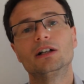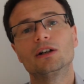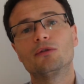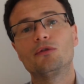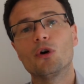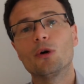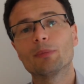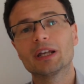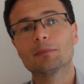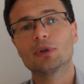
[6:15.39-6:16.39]
For
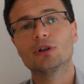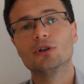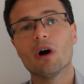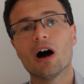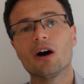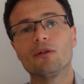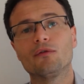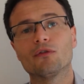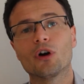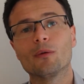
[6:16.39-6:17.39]
people who are
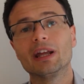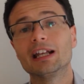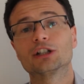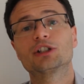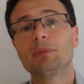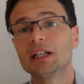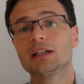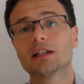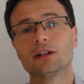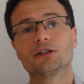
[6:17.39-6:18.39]
from
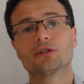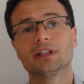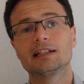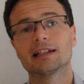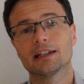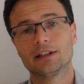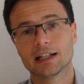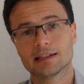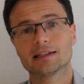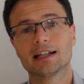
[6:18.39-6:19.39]
English-speaking countries like the
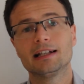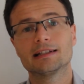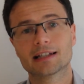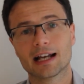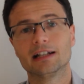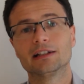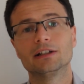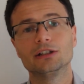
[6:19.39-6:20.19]
United States, Canada,